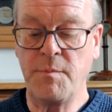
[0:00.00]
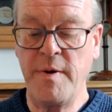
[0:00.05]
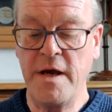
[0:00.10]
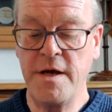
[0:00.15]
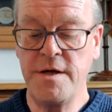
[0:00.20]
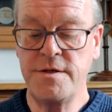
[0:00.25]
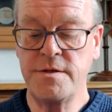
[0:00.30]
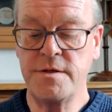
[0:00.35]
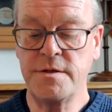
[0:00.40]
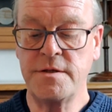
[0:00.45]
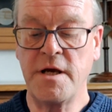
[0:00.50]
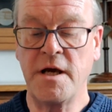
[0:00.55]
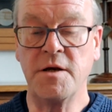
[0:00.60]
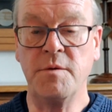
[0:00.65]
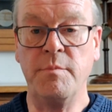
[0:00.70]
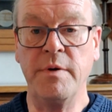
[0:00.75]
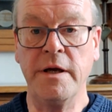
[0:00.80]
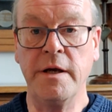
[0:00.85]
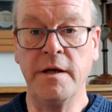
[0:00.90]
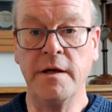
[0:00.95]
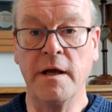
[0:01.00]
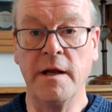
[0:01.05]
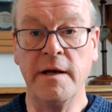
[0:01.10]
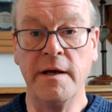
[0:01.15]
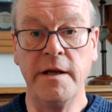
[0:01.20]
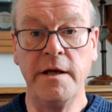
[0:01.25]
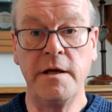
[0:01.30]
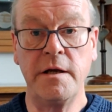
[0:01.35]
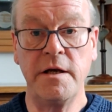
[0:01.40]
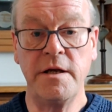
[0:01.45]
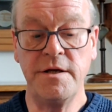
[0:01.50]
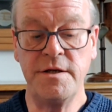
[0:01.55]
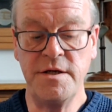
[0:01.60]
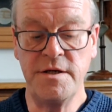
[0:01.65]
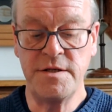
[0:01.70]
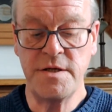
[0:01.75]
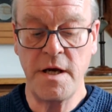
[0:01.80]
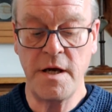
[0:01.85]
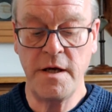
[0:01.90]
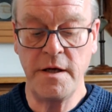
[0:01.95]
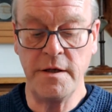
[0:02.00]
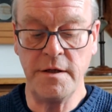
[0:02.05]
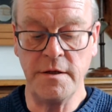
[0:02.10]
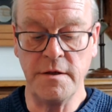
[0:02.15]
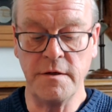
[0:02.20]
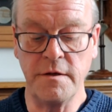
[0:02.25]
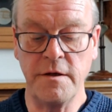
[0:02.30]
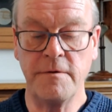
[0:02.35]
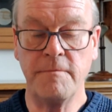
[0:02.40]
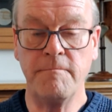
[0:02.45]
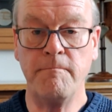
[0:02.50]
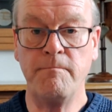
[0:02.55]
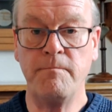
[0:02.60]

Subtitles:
patient had been illegally detained